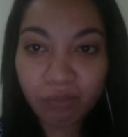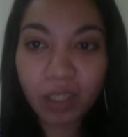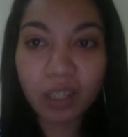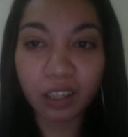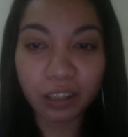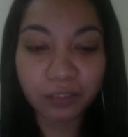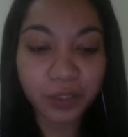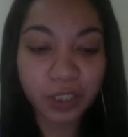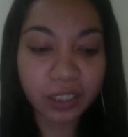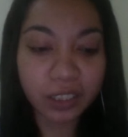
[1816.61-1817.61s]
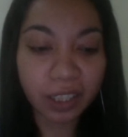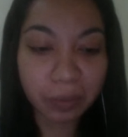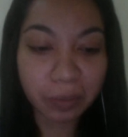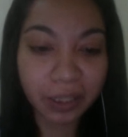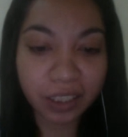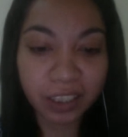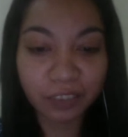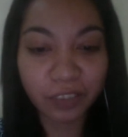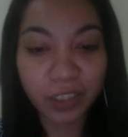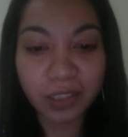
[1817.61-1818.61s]
for today, I'll be
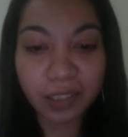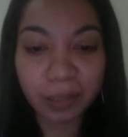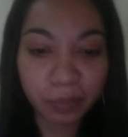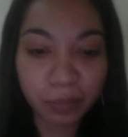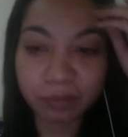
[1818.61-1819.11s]
giving you some